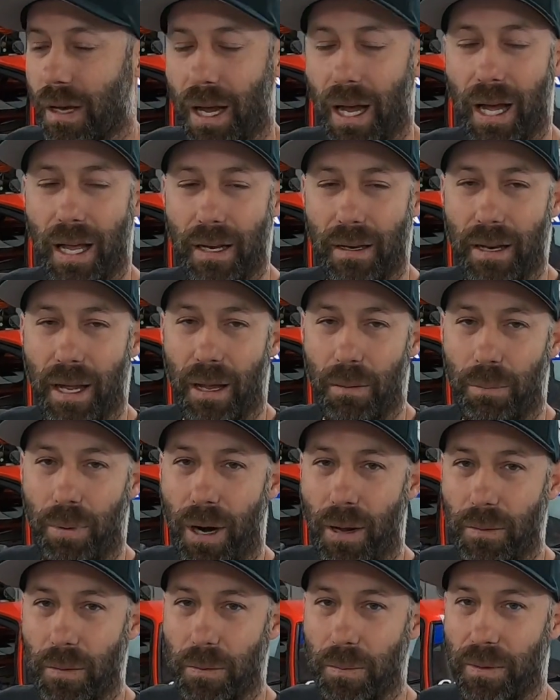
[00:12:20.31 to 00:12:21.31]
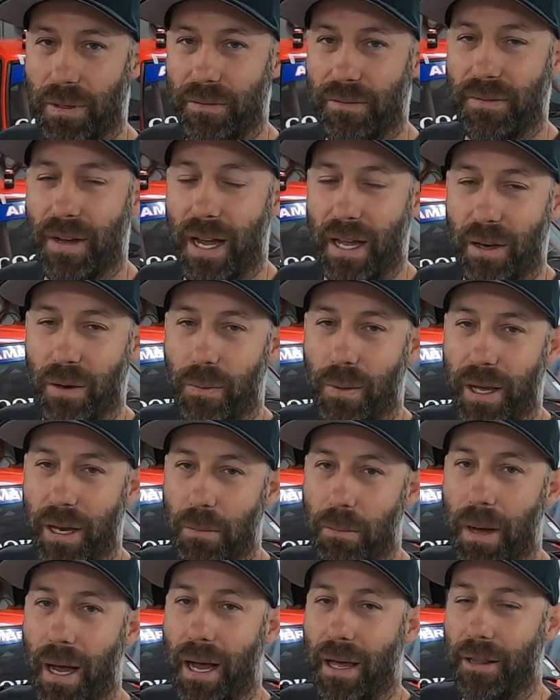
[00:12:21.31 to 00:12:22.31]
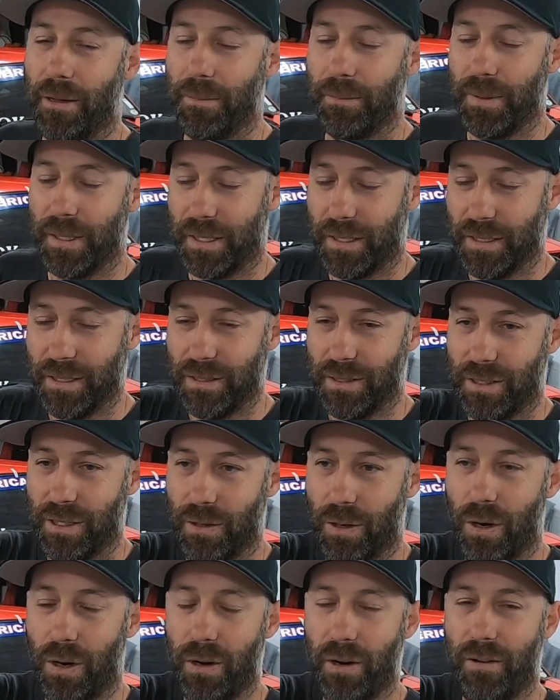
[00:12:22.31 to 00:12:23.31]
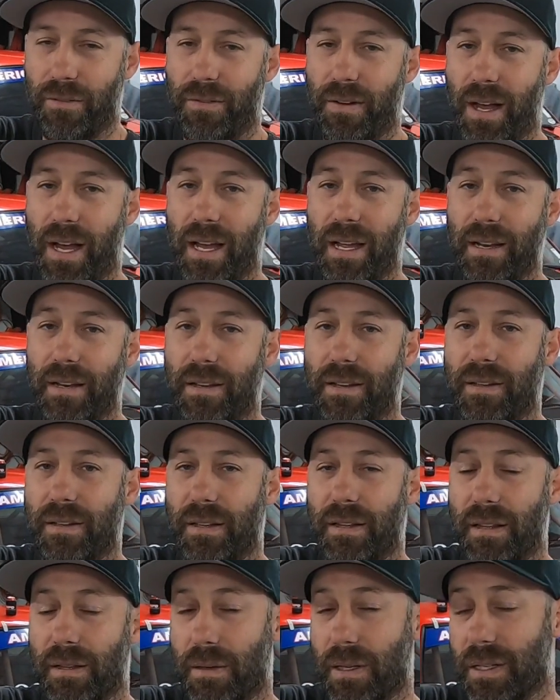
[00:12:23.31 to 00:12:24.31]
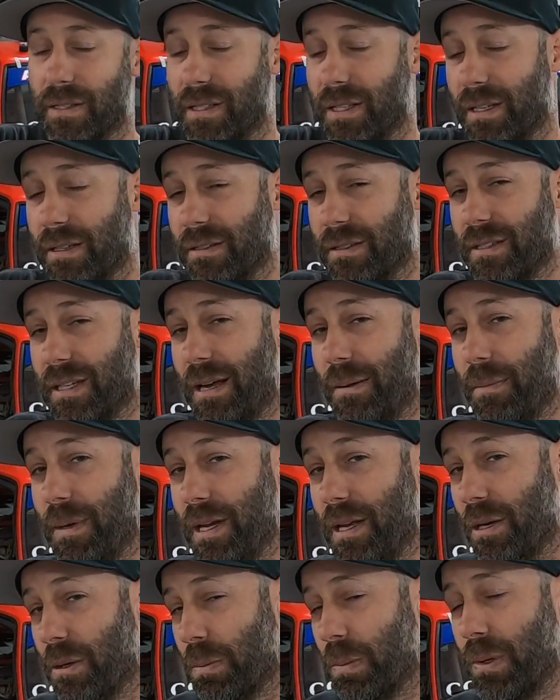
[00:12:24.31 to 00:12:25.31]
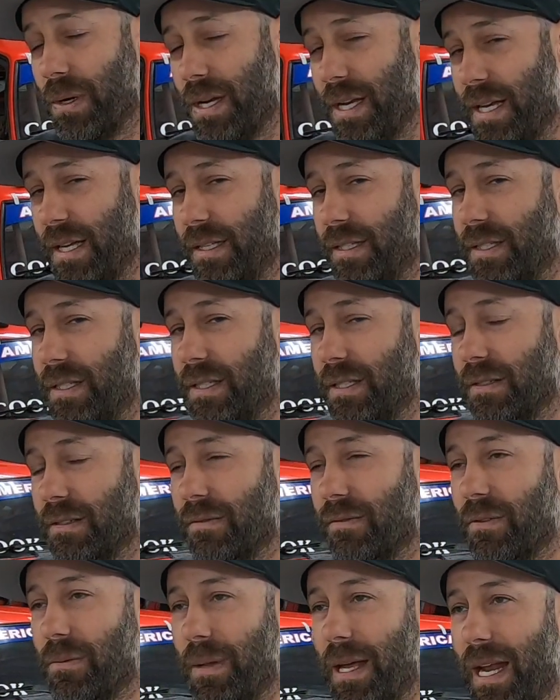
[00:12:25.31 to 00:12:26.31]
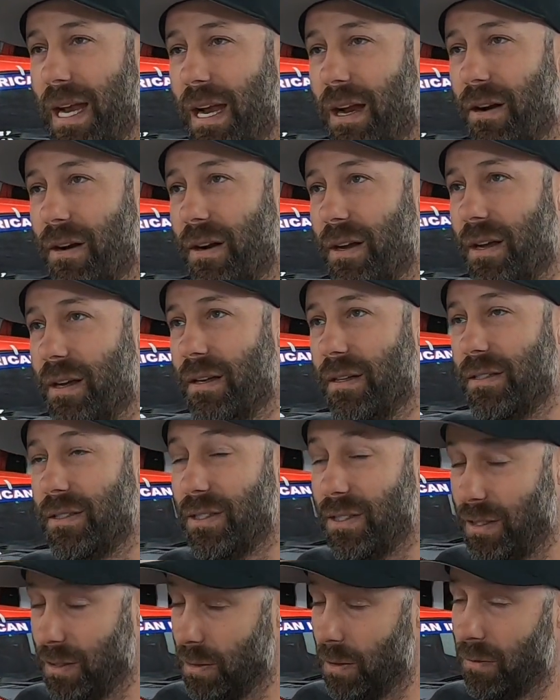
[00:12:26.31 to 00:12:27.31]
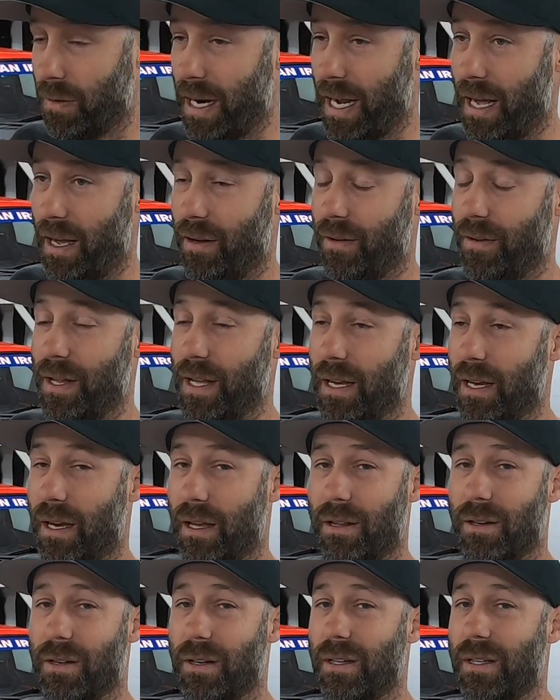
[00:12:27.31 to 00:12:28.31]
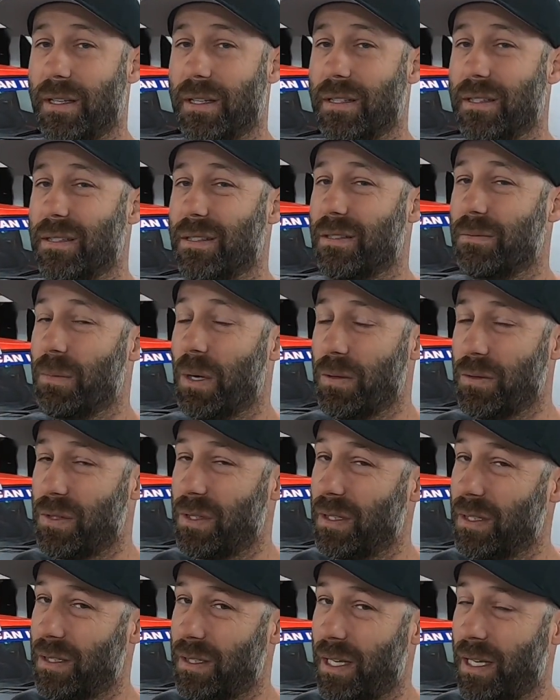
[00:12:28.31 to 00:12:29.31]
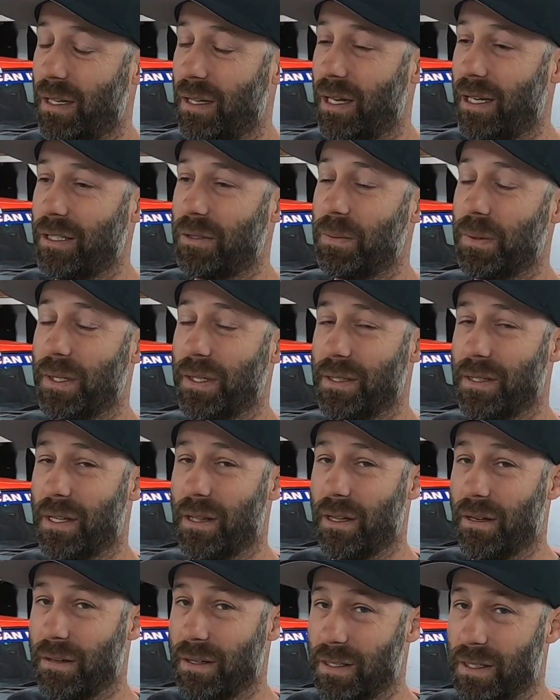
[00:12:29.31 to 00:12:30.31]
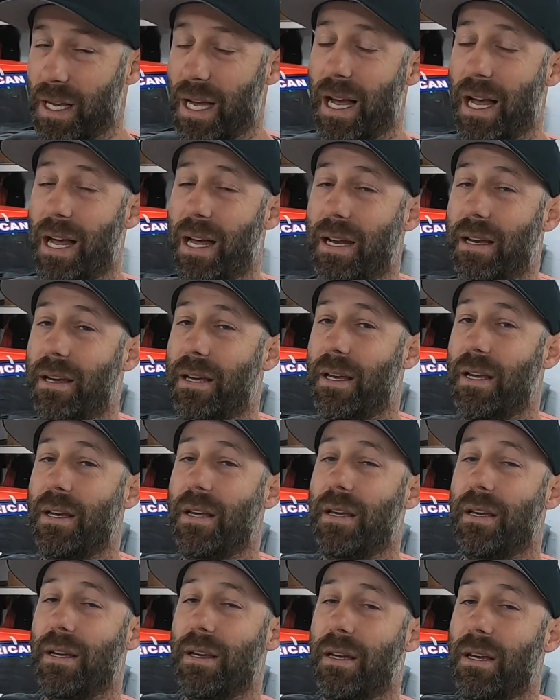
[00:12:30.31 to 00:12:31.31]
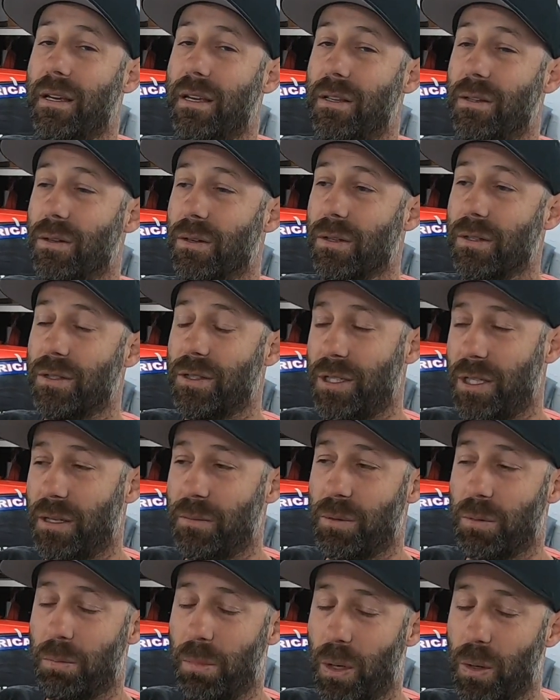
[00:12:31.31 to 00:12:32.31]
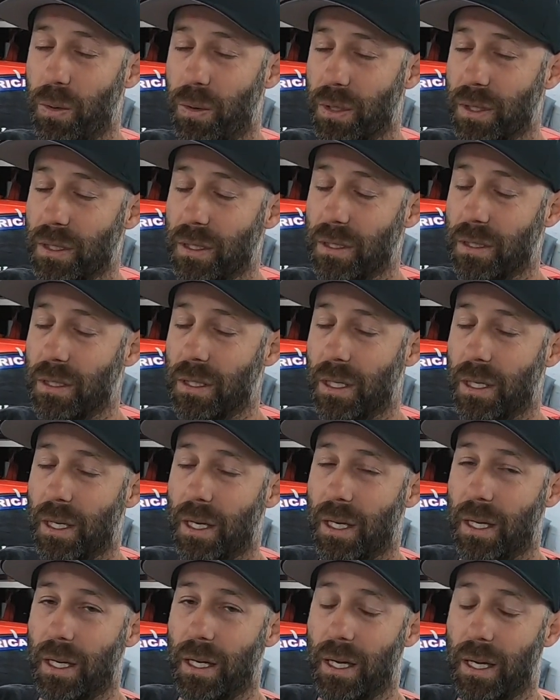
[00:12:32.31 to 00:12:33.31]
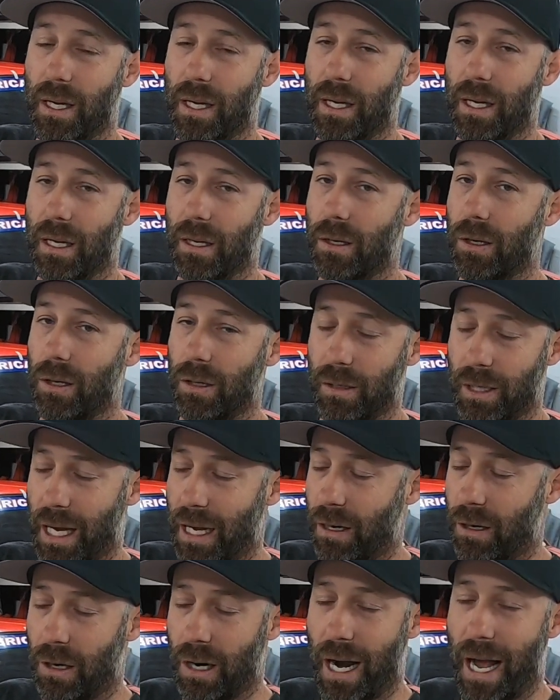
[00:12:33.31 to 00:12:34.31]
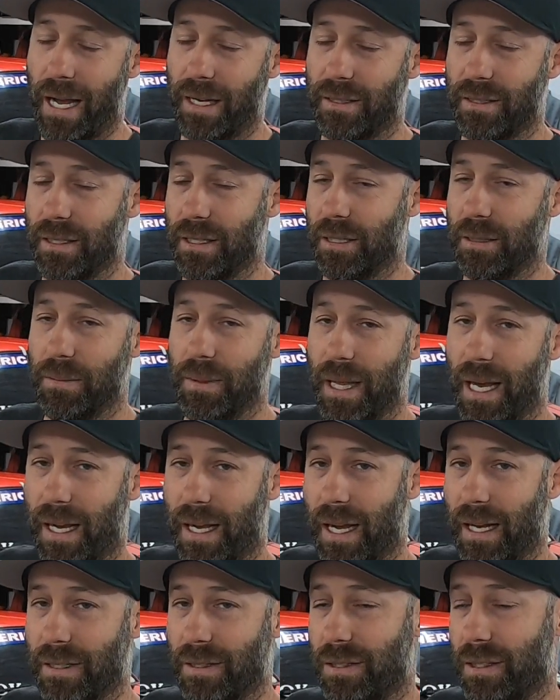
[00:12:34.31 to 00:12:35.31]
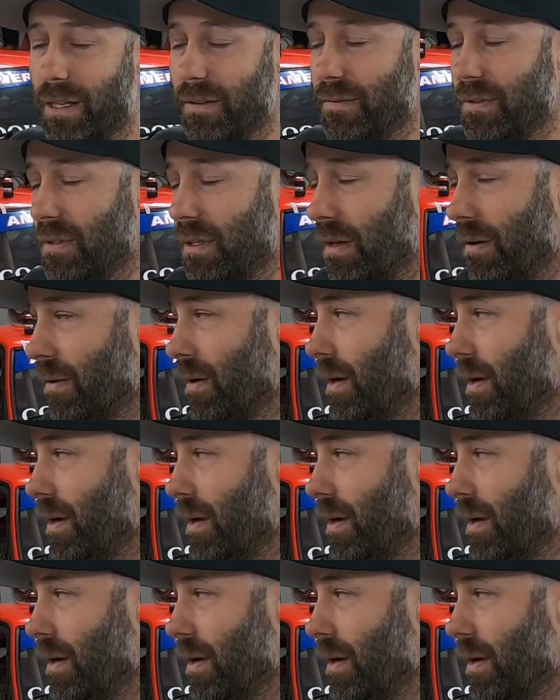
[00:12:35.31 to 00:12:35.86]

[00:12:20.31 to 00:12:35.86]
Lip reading: I'd probably find a way to buy them because they're hard to find, because there's not many Capris from that era still around. The other is most of the taillights, because of their design, either chipped, broken, got cracks in them, and that kind of stuff. So